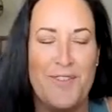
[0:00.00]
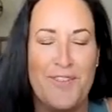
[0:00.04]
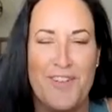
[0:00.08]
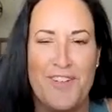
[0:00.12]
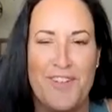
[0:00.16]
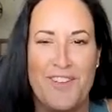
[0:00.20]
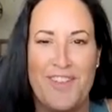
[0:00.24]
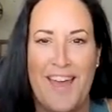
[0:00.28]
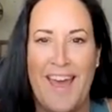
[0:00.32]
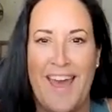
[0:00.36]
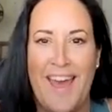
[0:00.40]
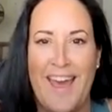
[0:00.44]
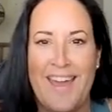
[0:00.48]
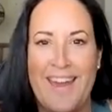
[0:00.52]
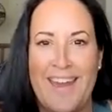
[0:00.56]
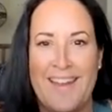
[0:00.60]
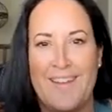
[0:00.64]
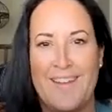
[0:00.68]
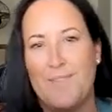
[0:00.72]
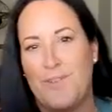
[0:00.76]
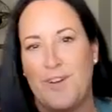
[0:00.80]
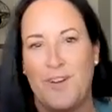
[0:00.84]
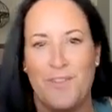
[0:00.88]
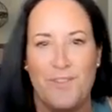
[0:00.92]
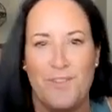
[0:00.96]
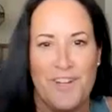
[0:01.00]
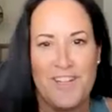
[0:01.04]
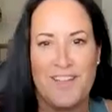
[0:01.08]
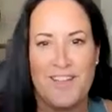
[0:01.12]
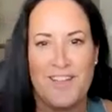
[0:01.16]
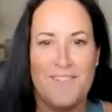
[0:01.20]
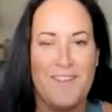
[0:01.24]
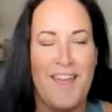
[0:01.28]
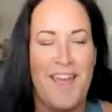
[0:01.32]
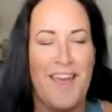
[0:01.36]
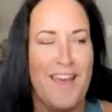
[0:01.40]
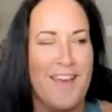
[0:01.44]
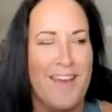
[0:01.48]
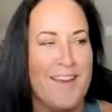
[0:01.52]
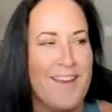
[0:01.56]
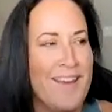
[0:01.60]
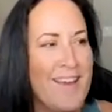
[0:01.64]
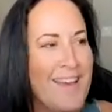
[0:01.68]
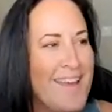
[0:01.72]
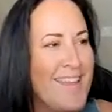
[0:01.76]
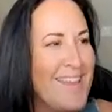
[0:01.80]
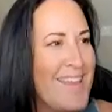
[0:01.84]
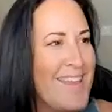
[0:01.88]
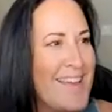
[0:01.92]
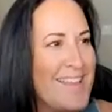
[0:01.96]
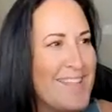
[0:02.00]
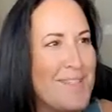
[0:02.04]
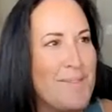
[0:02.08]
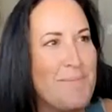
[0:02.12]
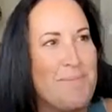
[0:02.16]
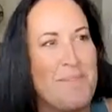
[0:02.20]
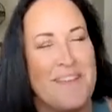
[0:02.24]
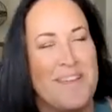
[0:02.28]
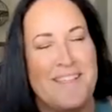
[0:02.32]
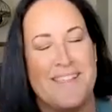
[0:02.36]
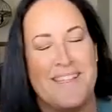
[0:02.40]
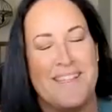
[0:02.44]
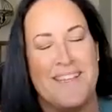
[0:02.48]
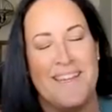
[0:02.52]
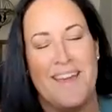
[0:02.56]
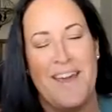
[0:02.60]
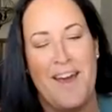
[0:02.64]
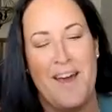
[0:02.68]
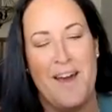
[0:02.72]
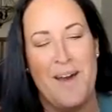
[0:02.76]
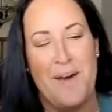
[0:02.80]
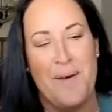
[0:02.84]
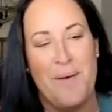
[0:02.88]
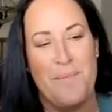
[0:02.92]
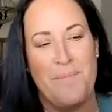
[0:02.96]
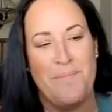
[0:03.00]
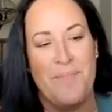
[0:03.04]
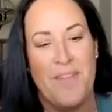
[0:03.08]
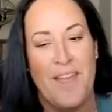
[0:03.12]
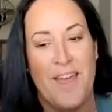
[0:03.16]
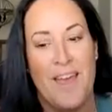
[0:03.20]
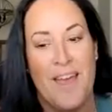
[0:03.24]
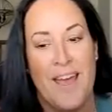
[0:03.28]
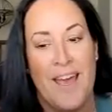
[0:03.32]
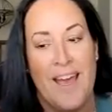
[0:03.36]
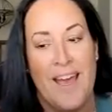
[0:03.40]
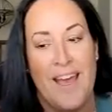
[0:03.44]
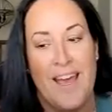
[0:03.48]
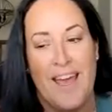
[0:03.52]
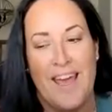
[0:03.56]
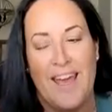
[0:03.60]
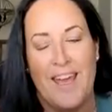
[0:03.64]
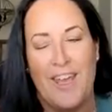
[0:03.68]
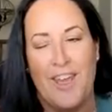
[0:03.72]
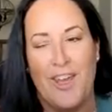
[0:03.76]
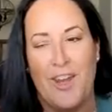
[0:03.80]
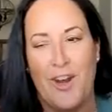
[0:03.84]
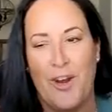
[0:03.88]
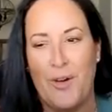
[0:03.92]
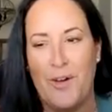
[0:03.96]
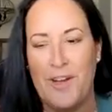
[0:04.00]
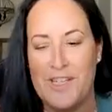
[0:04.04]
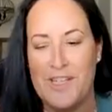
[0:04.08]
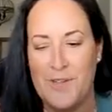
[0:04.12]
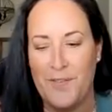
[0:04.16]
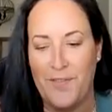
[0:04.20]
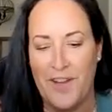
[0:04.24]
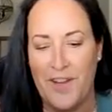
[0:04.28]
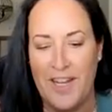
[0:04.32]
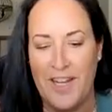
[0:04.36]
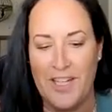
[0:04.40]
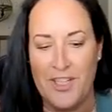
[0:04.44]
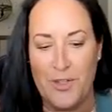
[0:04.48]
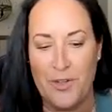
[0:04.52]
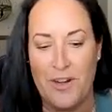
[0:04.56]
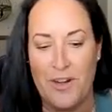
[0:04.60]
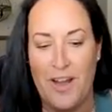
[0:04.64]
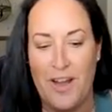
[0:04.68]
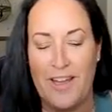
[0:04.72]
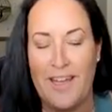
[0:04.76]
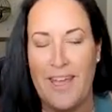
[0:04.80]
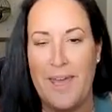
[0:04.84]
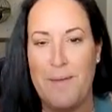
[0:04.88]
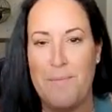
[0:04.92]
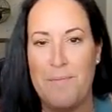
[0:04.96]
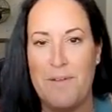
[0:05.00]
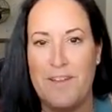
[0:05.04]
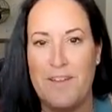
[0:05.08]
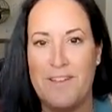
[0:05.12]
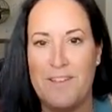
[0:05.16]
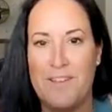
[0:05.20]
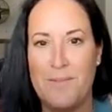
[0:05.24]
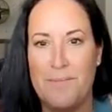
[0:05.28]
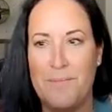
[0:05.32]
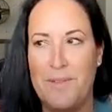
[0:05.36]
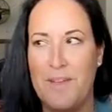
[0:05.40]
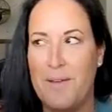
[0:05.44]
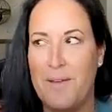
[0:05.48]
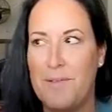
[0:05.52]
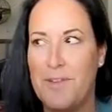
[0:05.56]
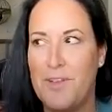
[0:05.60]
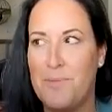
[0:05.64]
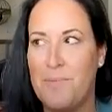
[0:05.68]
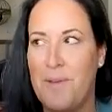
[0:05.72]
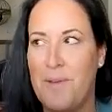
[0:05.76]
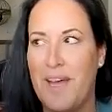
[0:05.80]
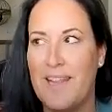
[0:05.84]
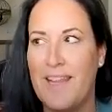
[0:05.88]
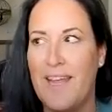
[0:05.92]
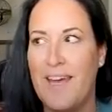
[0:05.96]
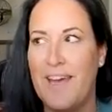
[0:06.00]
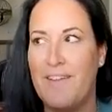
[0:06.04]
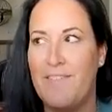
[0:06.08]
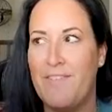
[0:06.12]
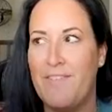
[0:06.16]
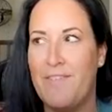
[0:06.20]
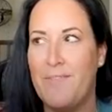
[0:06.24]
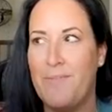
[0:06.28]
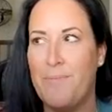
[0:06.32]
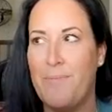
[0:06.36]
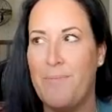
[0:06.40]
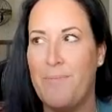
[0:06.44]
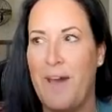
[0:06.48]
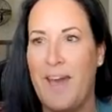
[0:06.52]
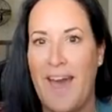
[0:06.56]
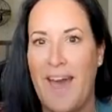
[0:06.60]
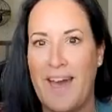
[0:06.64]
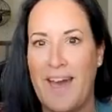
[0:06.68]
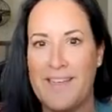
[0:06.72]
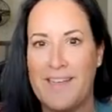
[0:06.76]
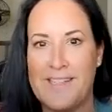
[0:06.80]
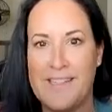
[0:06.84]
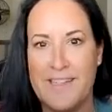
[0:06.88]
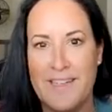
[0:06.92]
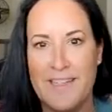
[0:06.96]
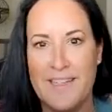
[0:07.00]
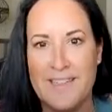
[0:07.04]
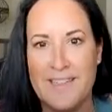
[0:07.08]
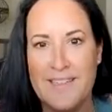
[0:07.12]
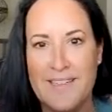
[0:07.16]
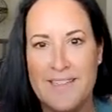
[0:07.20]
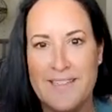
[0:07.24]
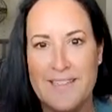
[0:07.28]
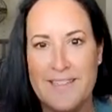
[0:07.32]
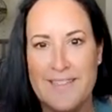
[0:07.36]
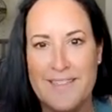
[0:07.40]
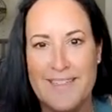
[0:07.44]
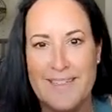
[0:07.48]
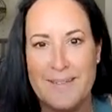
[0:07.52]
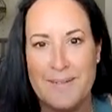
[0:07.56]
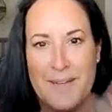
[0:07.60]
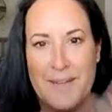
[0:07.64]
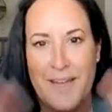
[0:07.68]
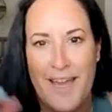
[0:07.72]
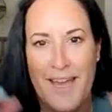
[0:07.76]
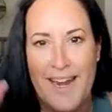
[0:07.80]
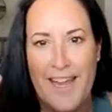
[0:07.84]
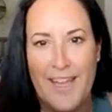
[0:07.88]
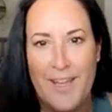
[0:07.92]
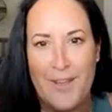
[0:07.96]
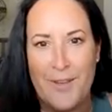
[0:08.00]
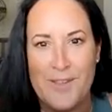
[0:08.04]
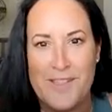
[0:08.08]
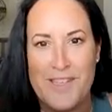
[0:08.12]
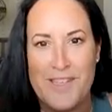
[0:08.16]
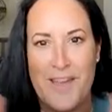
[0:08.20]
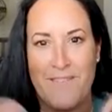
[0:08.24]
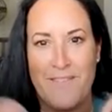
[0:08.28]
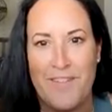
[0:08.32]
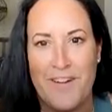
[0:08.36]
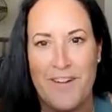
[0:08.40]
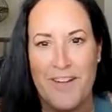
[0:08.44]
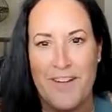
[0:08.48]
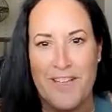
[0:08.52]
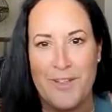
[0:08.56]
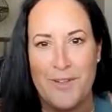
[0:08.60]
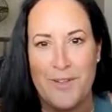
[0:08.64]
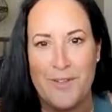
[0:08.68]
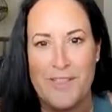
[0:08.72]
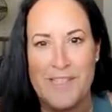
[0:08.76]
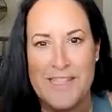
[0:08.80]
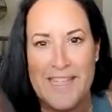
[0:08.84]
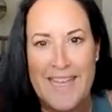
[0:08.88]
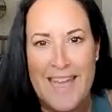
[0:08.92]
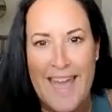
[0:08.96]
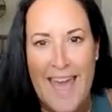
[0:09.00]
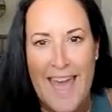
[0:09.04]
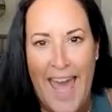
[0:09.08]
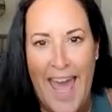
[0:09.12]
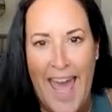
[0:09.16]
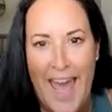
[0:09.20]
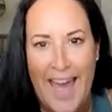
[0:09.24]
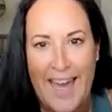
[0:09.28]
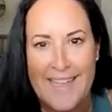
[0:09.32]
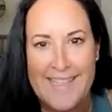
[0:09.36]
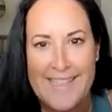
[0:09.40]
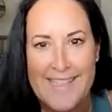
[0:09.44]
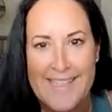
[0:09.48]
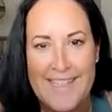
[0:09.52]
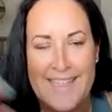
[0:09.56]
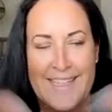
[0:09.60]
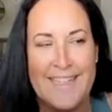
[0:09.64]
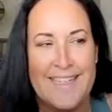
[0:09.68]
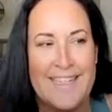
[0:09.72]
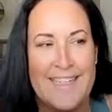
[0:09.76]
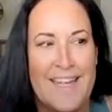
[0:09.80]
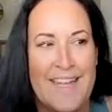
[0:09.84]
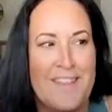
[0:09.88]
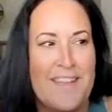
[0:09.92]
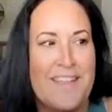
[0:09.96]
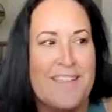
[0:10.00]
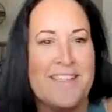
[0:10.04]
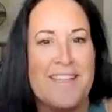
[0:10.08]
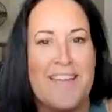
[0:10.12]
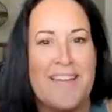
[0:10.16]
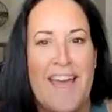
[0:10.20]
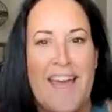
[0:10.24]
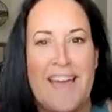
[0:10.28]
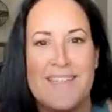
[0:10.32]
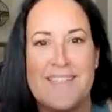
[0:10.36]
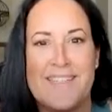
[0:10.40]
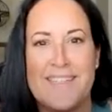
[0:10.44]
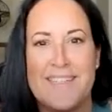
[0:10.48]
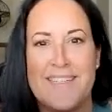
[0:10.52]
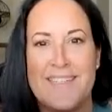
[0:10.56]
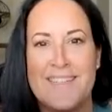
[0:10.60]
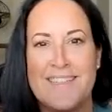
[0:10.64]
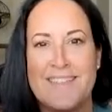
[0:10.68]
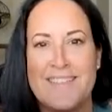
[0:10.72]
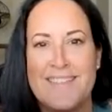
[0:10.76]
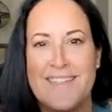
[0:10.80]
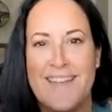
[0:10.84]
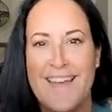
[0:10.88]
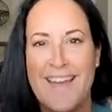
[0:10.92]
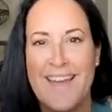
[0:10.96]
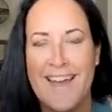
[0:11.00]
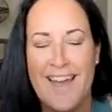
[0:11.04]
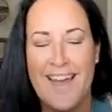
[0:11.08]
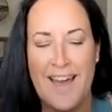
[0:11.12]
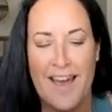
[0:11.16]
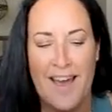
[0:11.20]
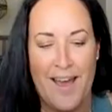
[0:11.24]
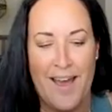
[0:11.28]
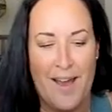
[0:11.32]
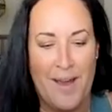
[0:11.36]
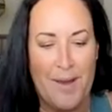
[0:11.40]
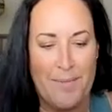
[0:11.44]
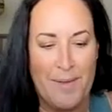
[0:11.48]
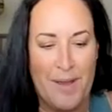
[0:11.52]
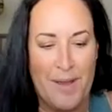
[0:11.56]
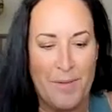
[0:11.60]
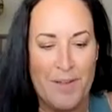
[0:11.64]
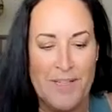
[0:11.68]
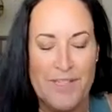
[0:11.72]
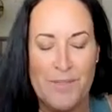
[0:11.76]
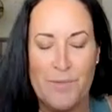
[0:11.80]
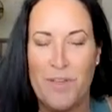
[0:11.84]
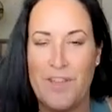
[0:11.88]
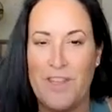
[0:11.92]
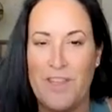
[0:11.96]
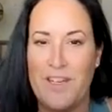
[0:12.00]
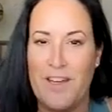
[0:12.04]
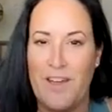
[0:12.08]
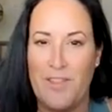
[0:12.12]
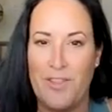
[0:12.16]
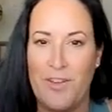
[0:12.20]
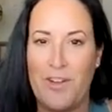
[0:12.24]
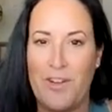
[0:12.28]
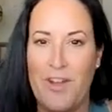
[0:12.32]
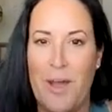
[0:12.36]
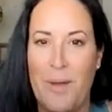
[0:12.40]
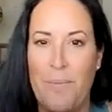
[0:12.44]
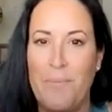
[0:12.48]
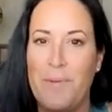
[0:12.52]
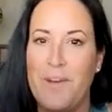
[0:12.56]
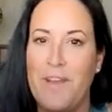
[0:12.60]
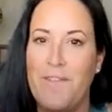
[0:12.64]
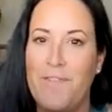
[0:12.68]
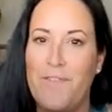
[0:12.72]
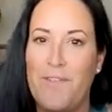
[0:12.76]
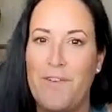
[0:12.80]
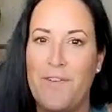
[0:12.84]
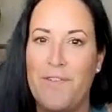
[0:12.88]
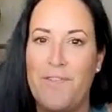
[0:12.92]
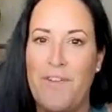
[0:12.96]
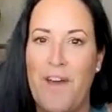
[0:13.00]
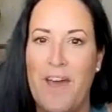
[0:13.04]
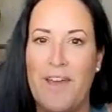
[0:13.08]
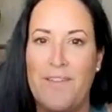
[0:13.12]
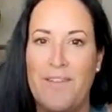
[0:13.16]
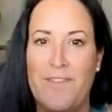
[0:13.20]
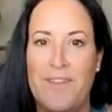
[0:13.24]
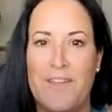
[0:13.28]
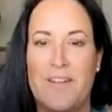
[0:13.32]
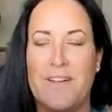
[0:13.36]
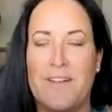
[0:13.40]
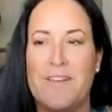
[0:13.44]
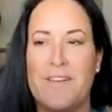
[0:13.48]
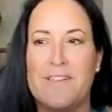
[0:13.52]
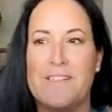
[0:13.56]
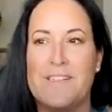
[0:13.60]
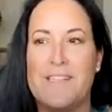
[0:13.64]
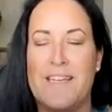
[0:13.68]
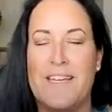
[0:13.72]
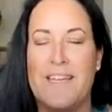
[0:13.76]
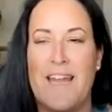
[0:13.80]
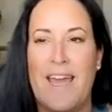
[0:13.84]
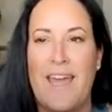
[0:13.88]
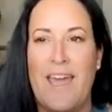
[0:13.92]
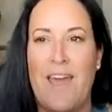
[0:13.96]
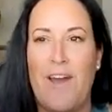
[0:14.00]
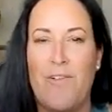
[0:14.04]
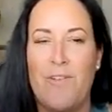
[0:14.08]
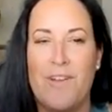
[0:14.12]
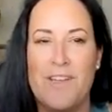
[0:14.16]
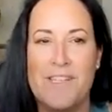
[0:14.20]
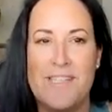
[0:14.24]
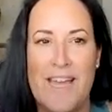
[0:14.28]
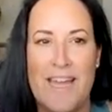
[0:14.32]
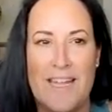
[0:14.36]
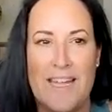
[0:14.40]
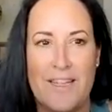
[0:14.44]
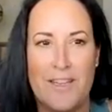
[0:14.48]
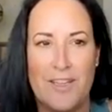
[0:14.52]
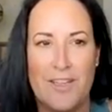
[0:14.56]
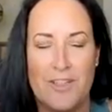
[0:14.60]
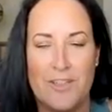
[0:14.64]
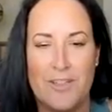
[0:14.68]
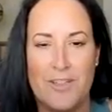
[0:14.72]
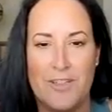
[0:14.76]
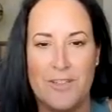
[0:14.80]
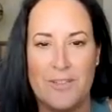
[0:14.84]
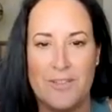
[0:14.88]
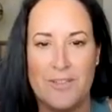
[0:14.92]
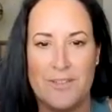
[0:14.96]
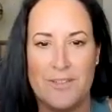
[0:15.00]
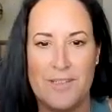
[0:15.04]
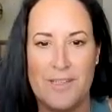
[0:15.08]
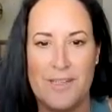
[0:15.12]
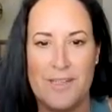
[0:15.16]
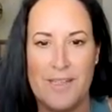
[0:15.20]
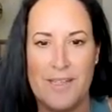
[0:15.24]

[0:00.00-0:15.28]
you for that. And yeah, that's amazing. It's funny. Tranont came to my life by accident, and I use that very loosely. Accident. Nothing's an accident. I was with another company for 5 years, and I always had a little